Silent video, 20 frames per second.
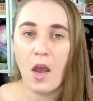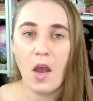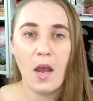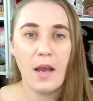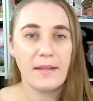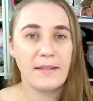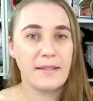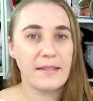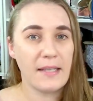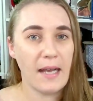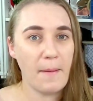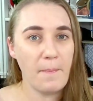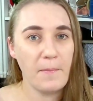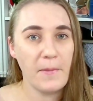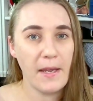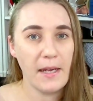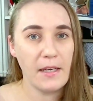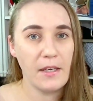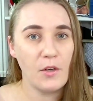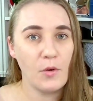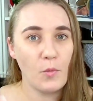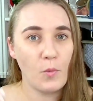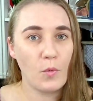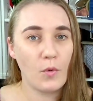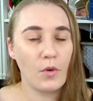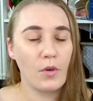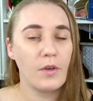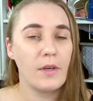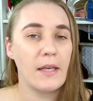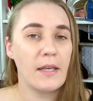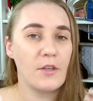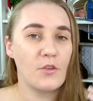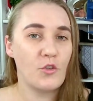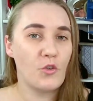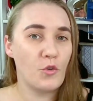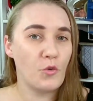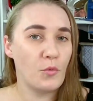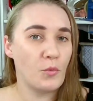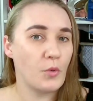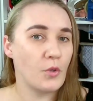Something you working
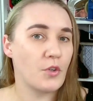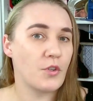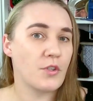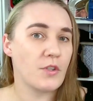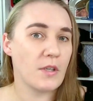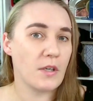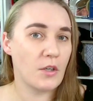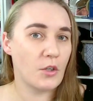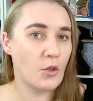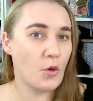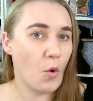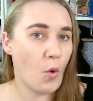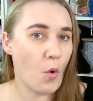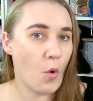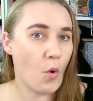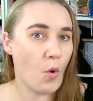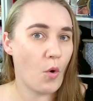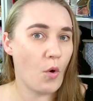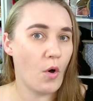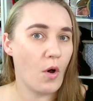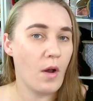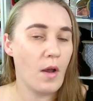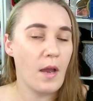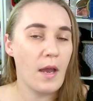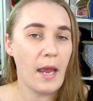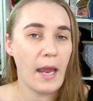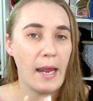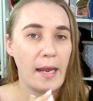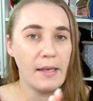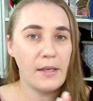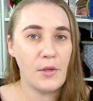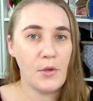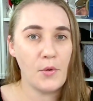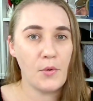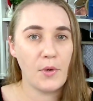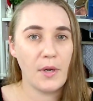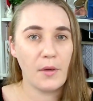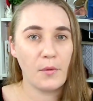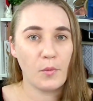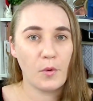towards a goal, and
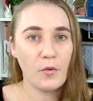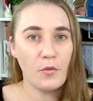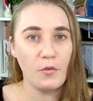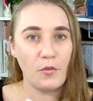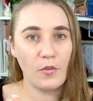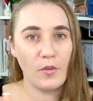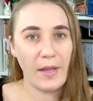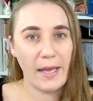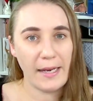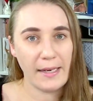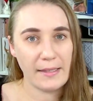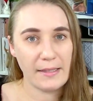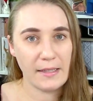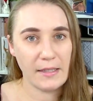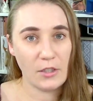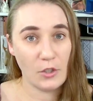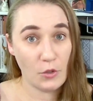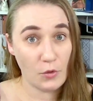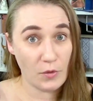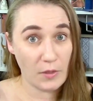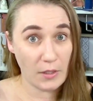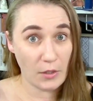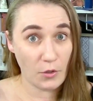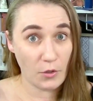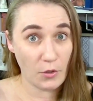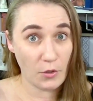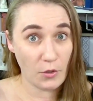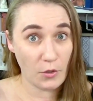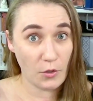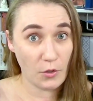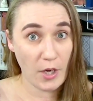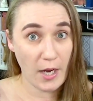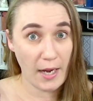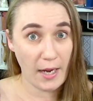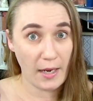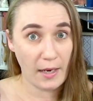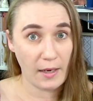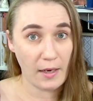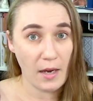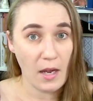you can reflect it using
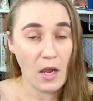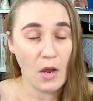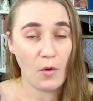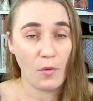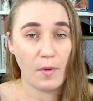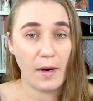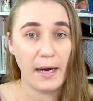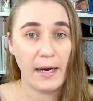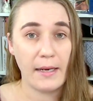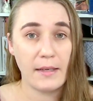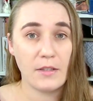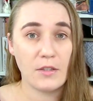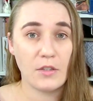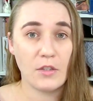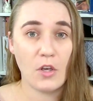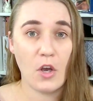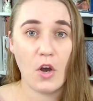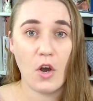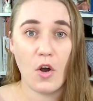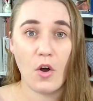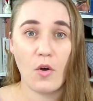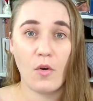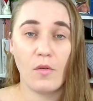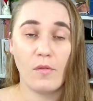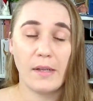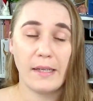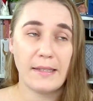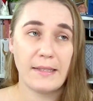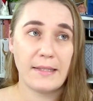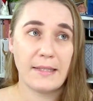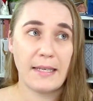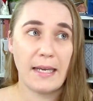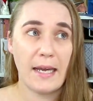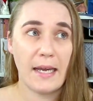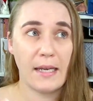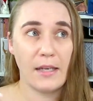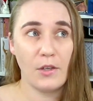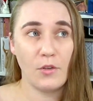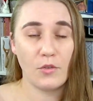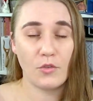crochet, right? So let's
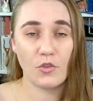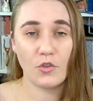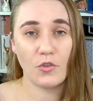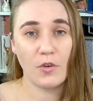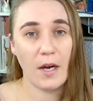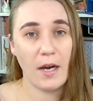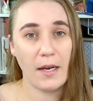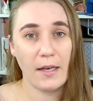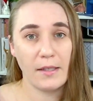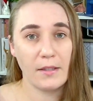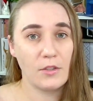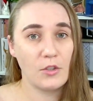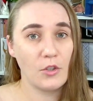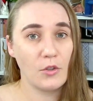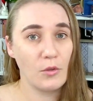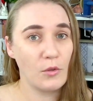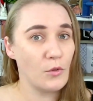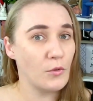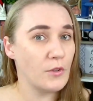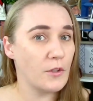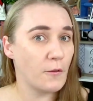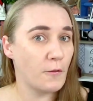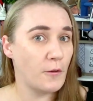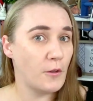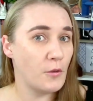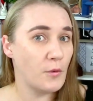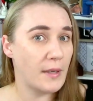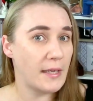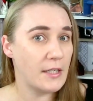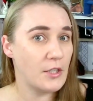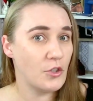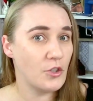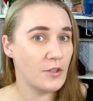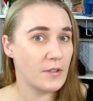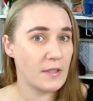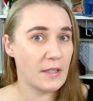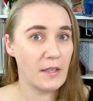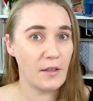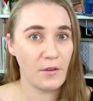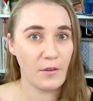say you're trying to lose a few
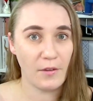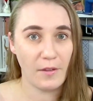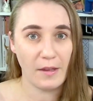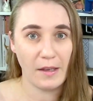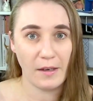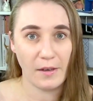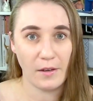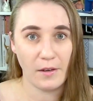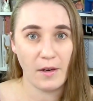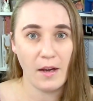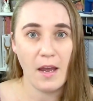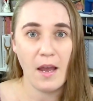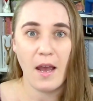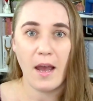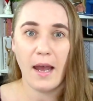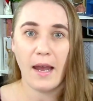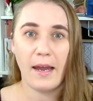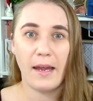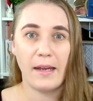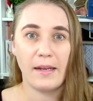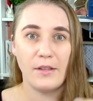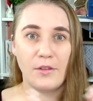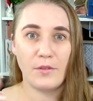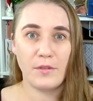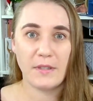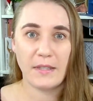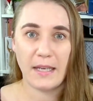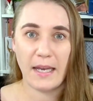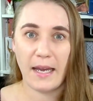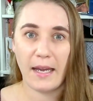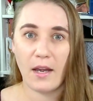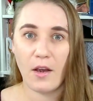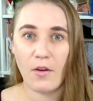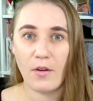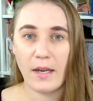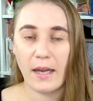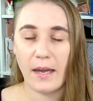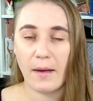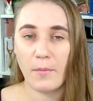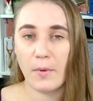inches here and there, and you say,
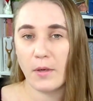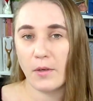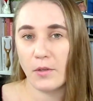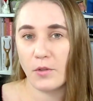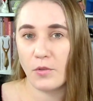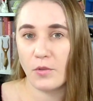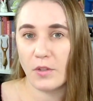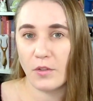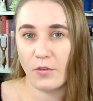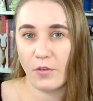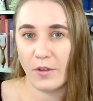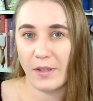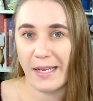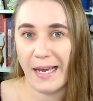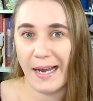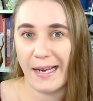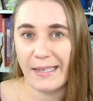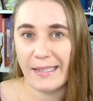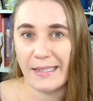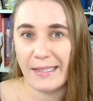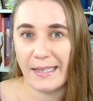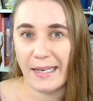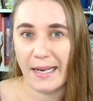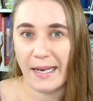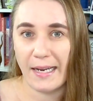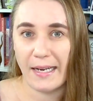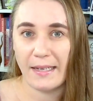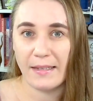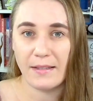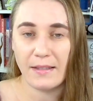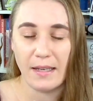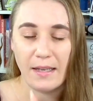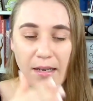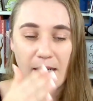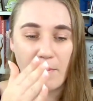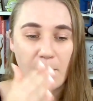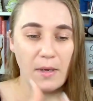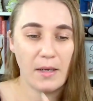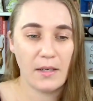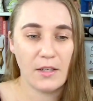okay, I'm going to do this for 90 days, and
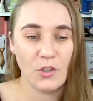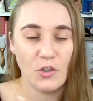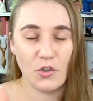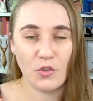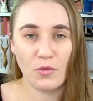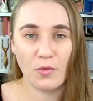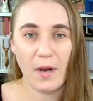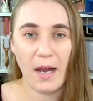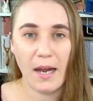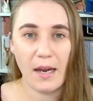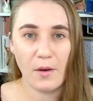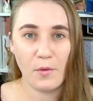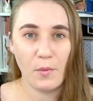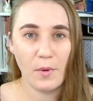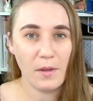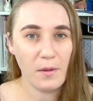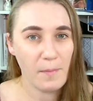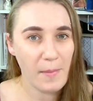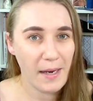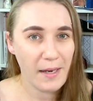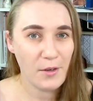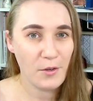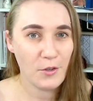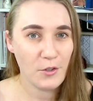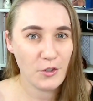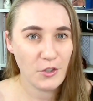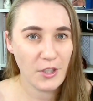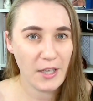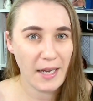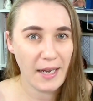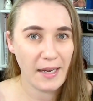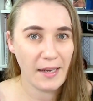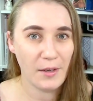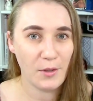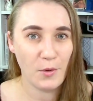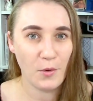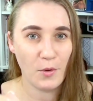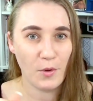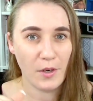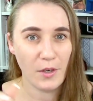I'm going to track with my crochet
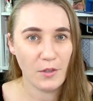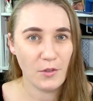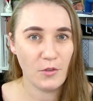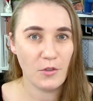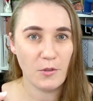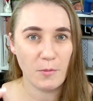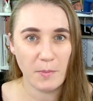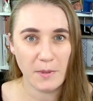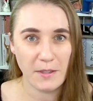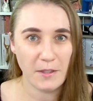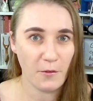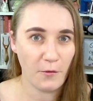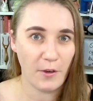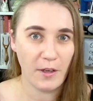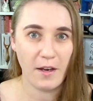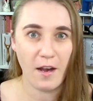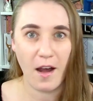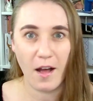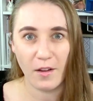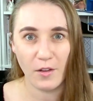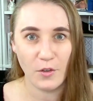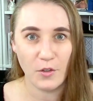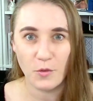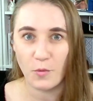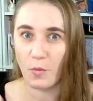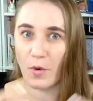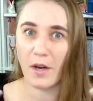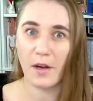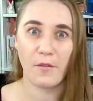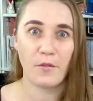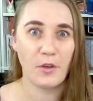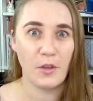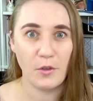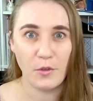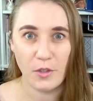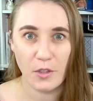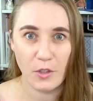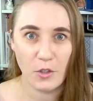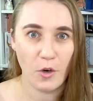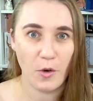according to specific colors, whatever you
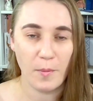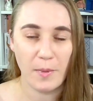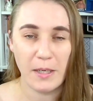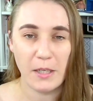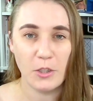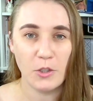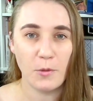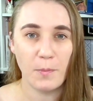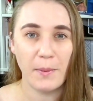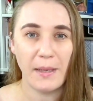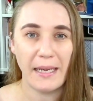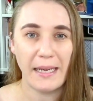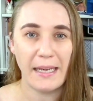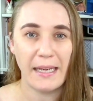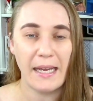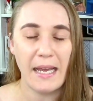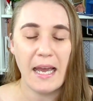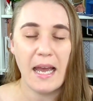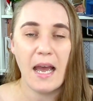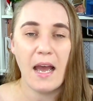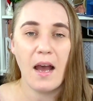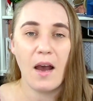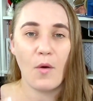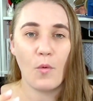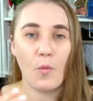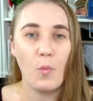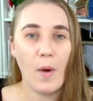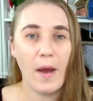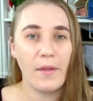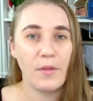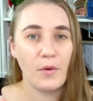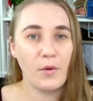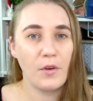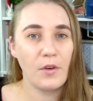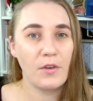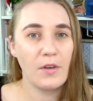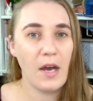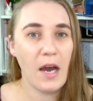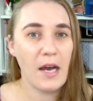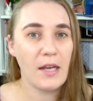determine it to be, whether
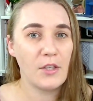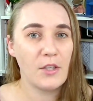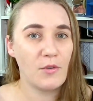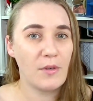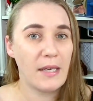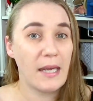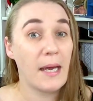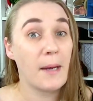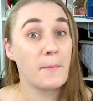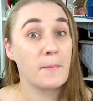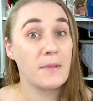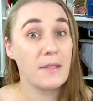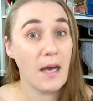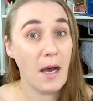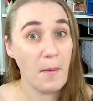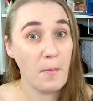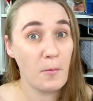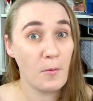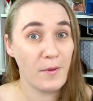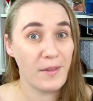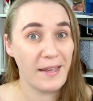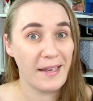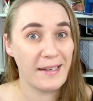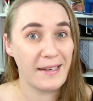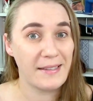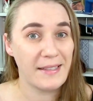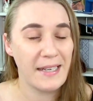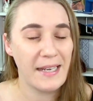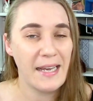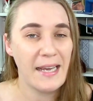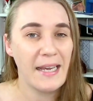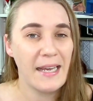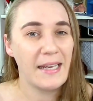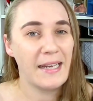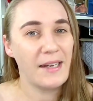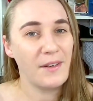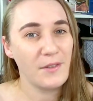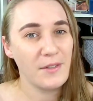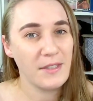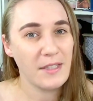or not you kept up with it.
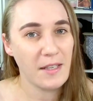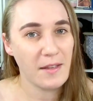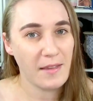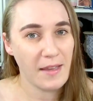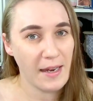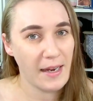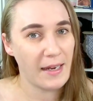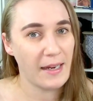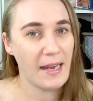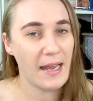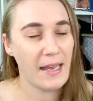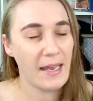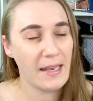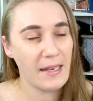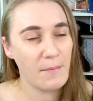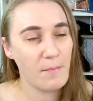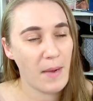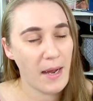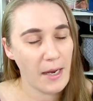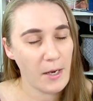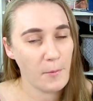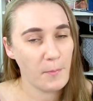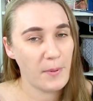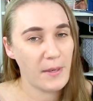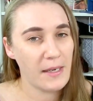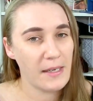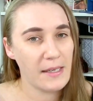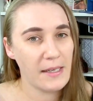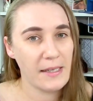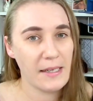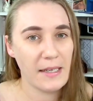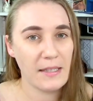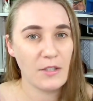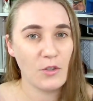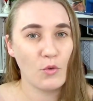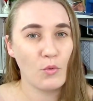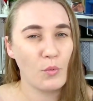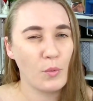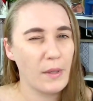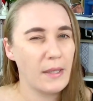Here's the thing. In my opinion, that's
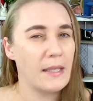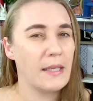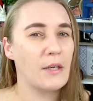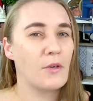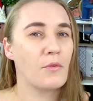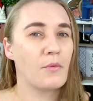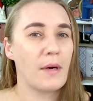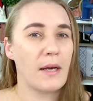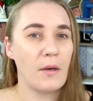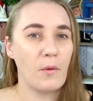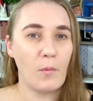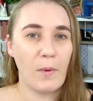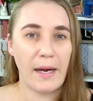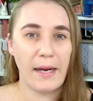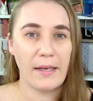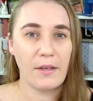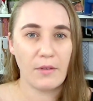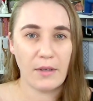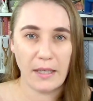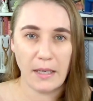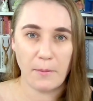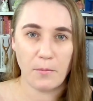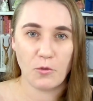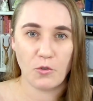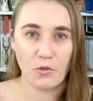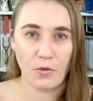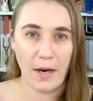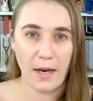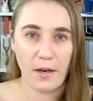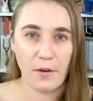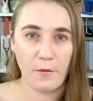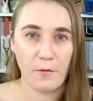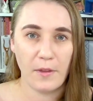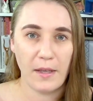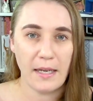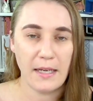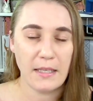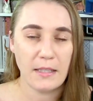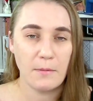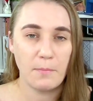a really great way to keep track of
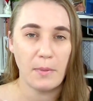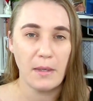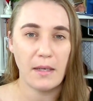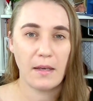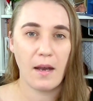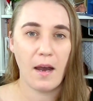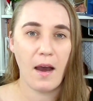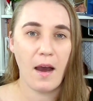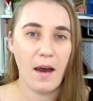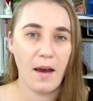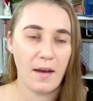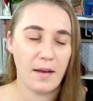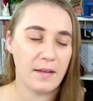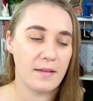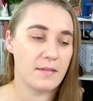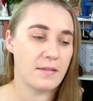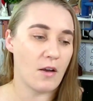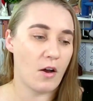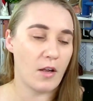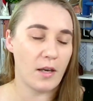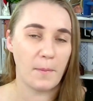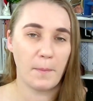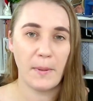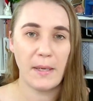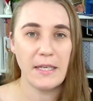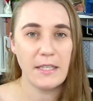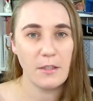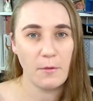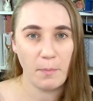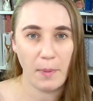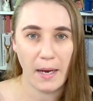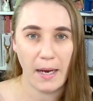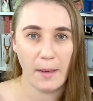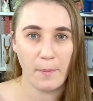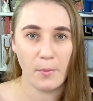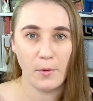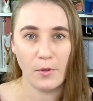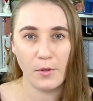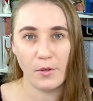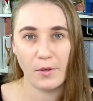things, because on a piece of
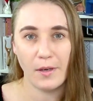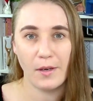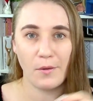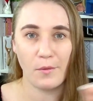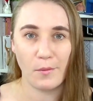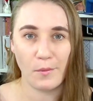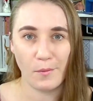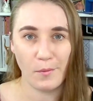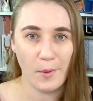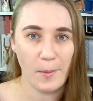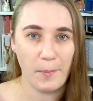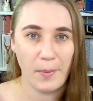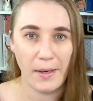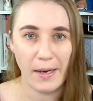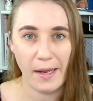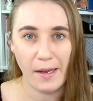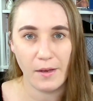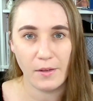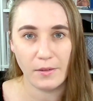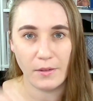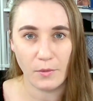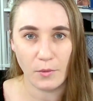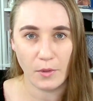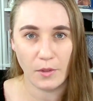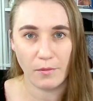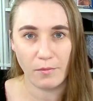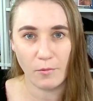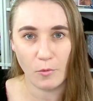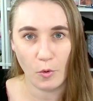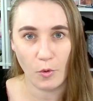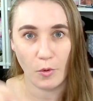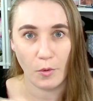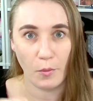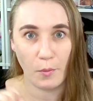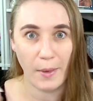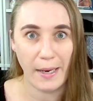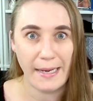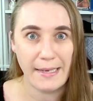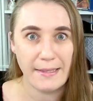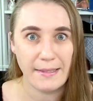paper, you can rip it out or
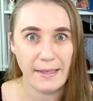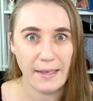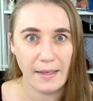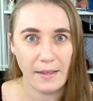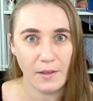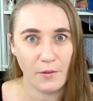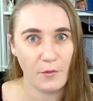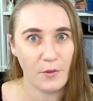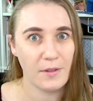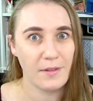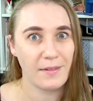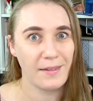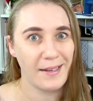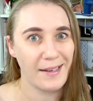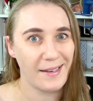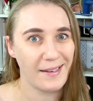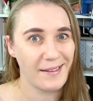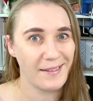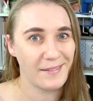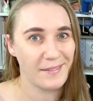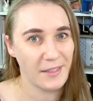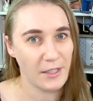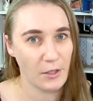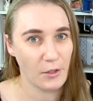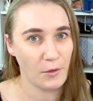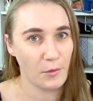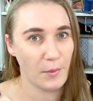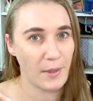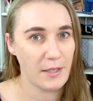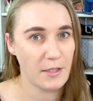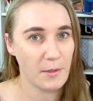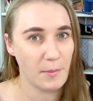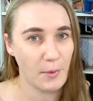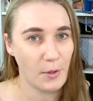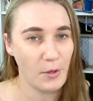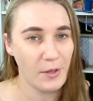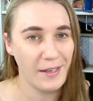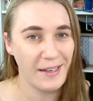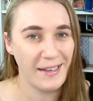erase it if it's like, you know, erasable.